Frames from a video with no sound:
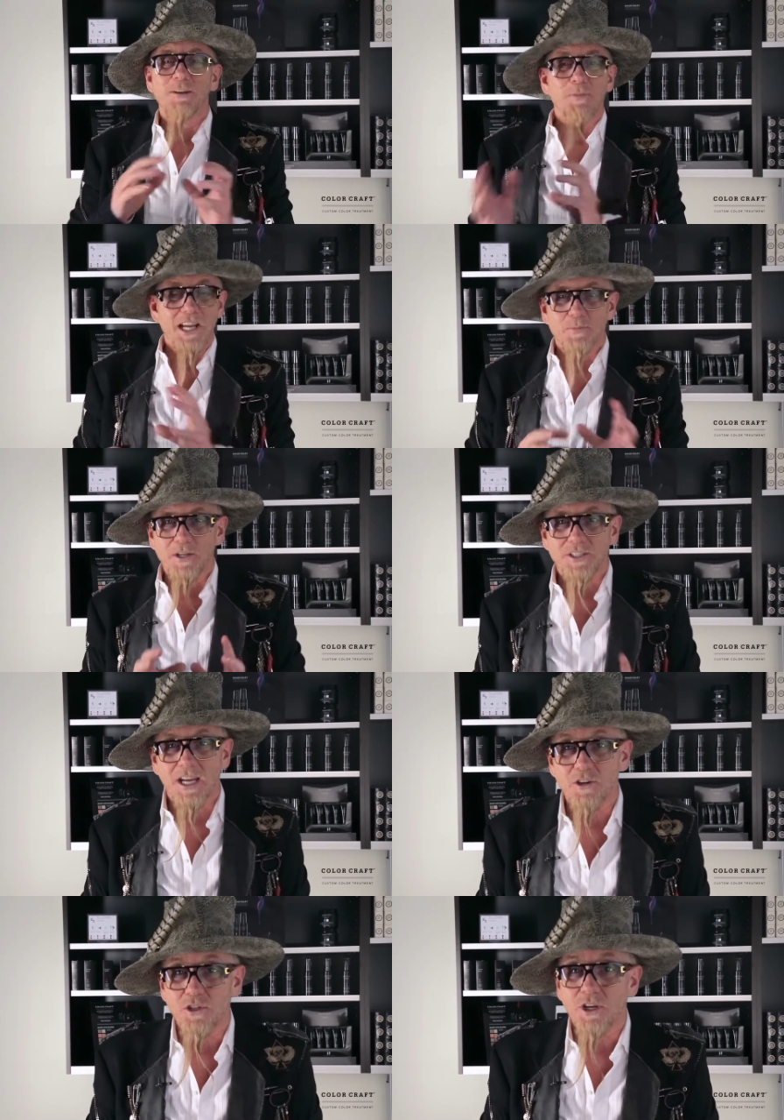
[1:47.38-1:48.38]
In my experience as a
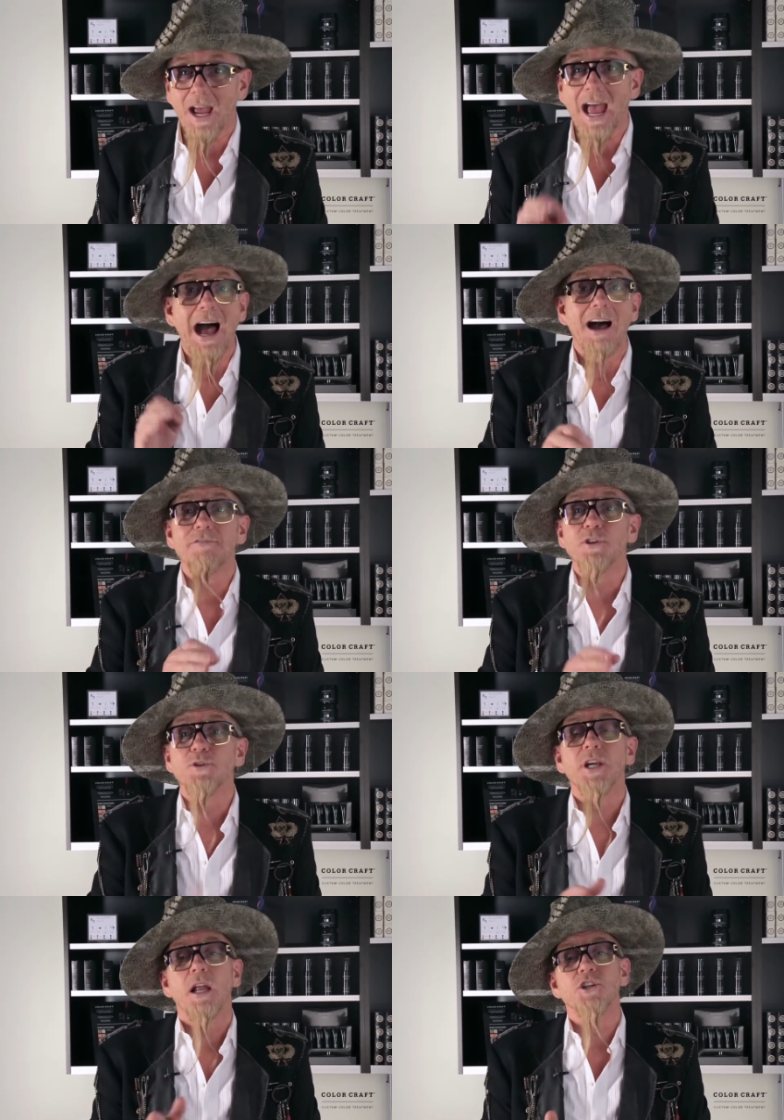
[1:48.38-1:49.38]
hairdresser, I have
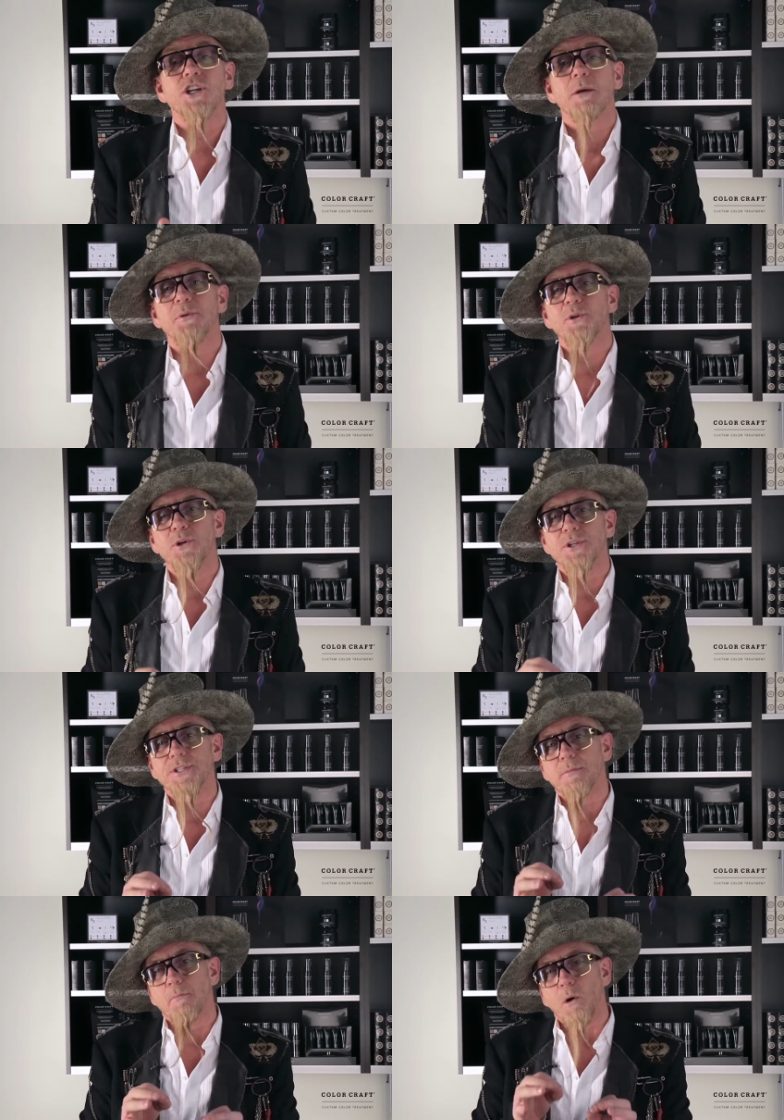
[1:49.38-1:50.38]
used color
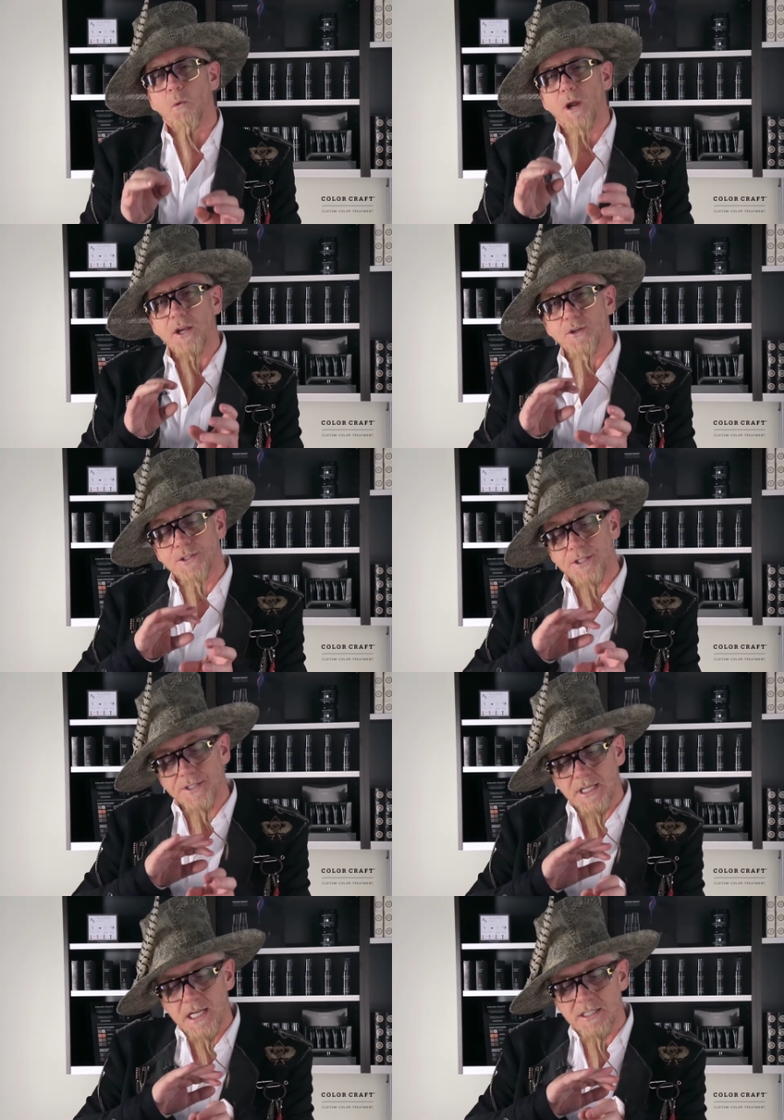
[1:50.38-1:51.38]
shampoos, but what I used to
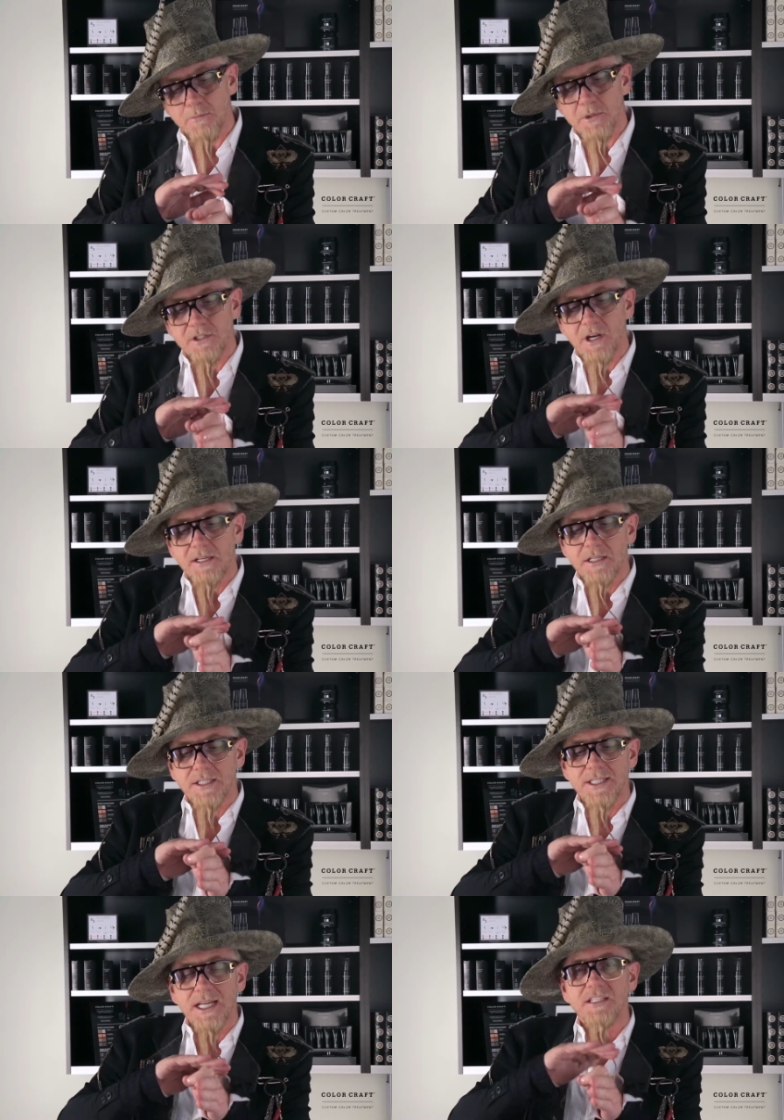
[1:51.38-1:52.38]
see is it was trying to
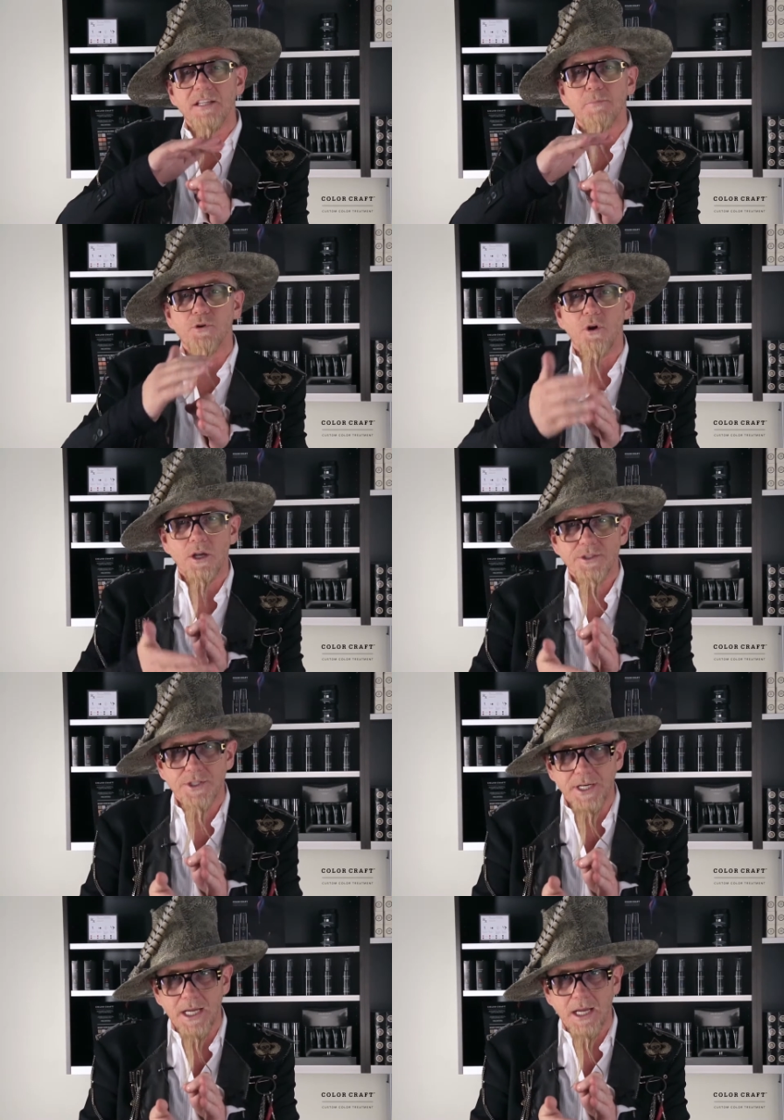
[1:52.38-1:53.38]
stick to the
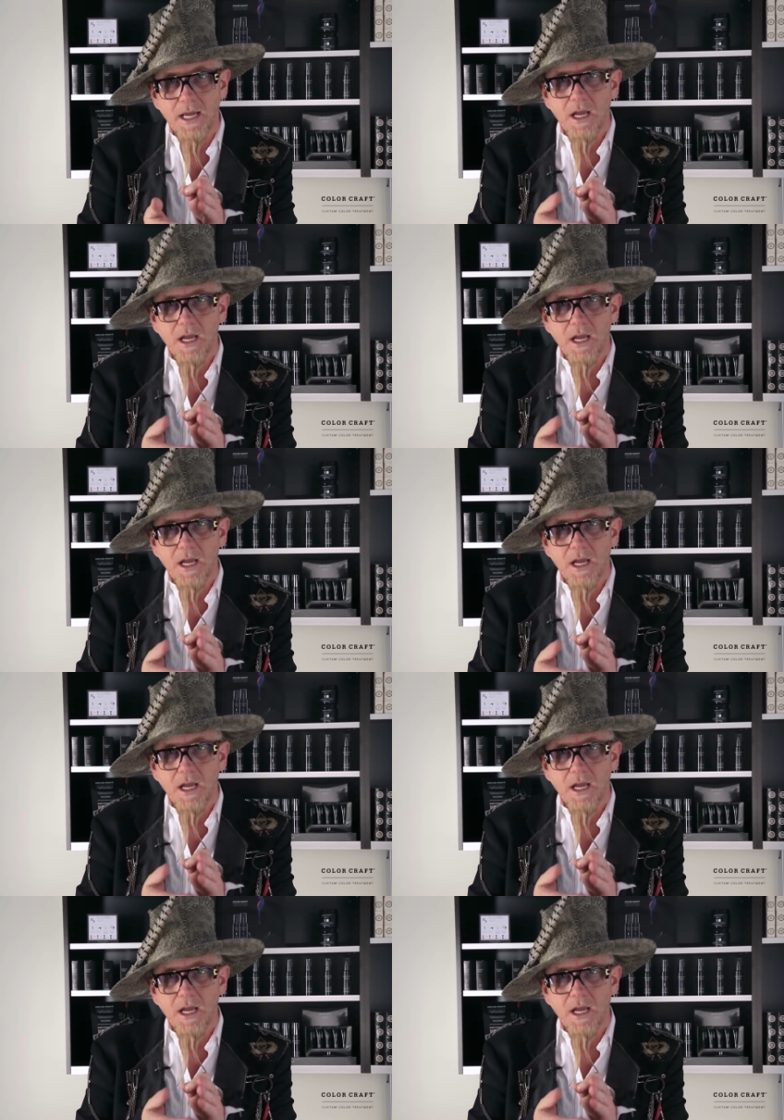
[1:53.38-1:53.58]
porosity.